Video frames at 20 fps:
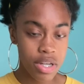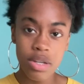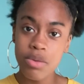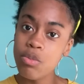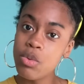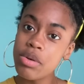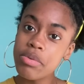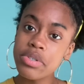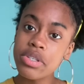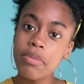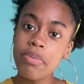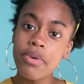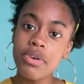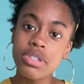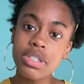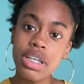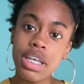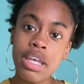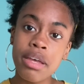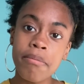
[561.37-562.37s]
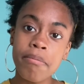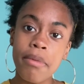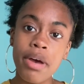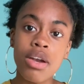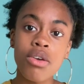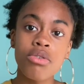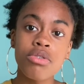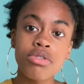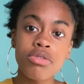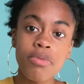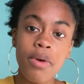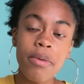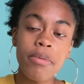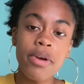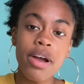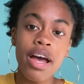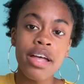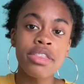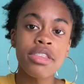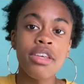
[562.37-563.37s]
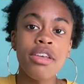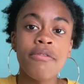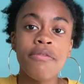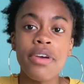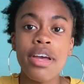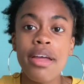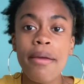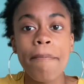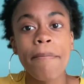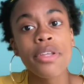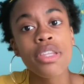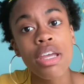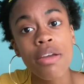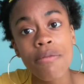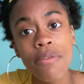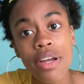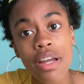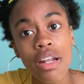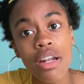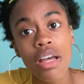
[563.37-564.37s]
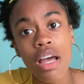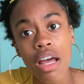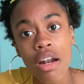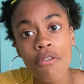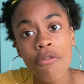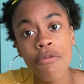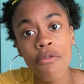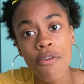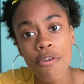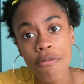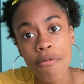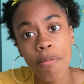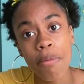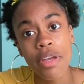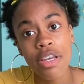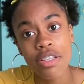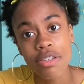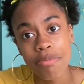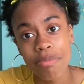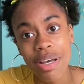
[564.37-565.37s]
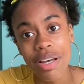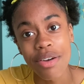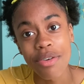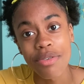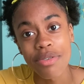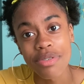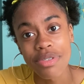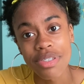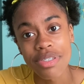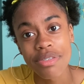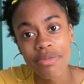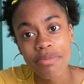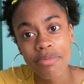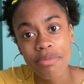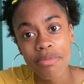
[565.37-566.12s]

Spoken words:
We were supposed to get medals while we're at the event, but they ran out of fourth place medals.